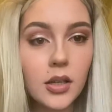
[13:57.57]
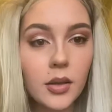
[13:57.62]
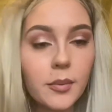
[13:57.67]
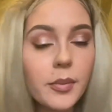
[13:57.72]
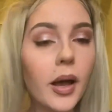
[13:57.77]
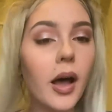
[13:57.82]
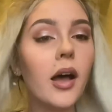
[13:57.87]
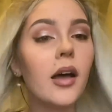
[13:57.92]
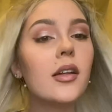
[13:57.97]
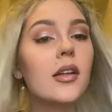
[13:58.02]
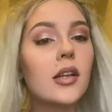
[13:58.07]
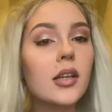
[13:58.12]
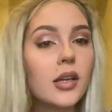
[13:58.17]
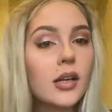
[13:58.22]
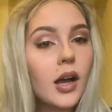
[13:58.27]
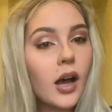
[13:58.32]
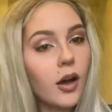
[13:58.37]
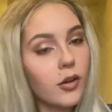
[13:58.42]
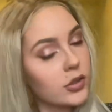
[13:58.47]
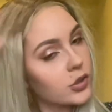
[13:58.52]
but
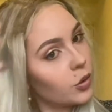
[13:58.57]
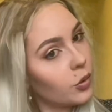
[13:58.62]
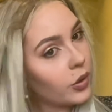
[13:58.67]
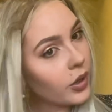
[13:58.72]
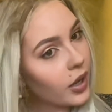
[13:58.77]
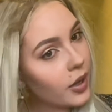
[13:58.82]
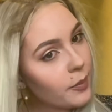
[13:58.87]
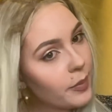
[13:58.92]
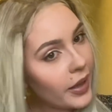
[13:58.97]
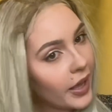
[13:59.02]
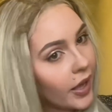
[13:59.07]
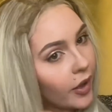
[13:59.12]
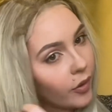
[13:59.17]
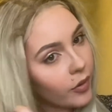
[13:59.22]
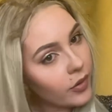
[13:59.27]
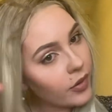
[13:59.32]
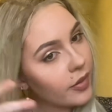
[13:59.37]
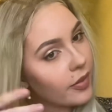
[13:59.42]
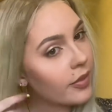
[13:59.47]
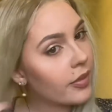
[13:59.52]
I'll talk
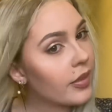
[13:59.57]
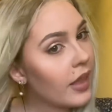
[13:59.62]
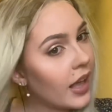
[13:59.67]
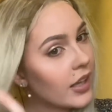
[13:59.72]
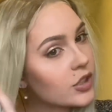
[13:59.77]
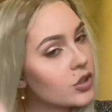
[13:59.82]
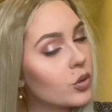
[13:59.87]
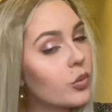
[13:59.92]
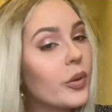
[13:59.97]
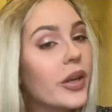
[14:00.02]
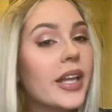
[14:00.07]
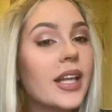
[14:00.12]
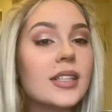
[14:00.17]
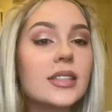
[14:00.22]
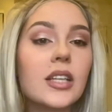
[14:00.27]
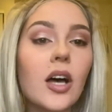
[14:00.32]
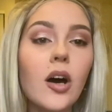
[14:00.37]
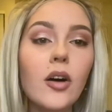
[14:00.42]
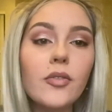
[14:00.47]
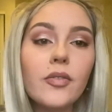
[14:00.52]
about the actual wig
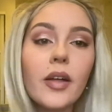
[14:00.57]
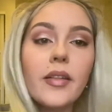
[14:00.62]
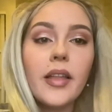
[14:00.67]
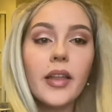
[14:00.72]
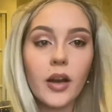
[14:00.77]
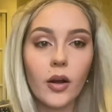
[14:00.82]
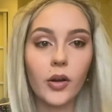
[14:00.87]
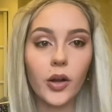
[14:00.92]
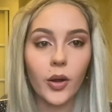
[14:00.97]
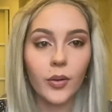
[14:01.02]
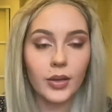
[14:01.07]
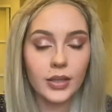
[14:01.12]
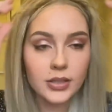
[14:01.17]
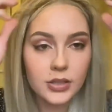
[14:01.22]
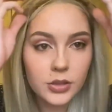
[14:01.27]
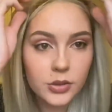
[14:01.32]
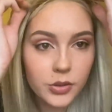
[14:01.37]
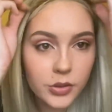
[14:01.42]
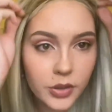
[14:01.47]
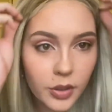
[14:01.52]
itself and then I'll go
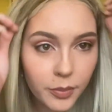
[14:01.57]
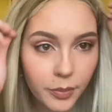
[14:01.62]
into the